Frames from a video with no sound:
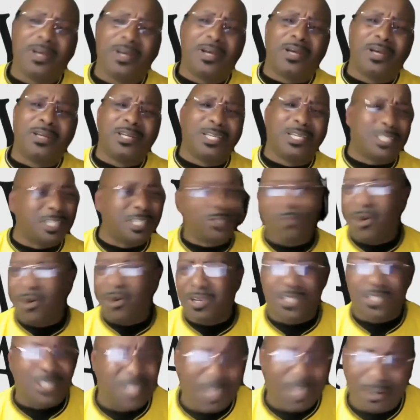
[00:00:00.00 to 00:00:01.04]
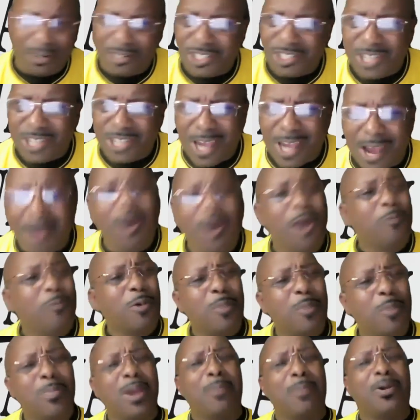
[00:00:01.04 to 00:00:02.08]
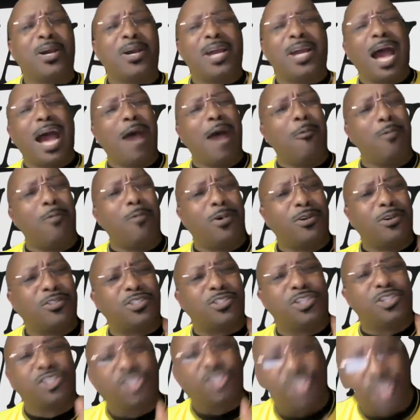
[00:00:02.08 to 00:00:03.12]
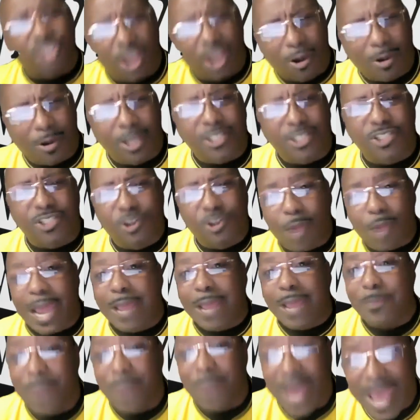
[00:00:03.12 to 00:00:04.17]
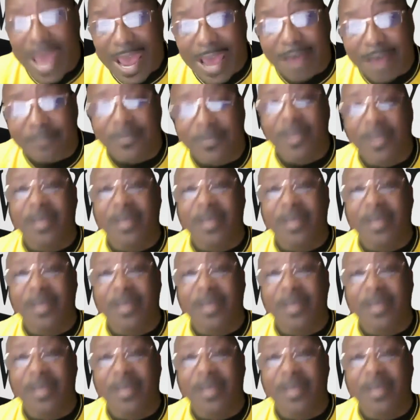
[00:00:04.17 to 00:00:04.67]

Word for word: This is more serious, y'all. Remember, God wants to show us the right path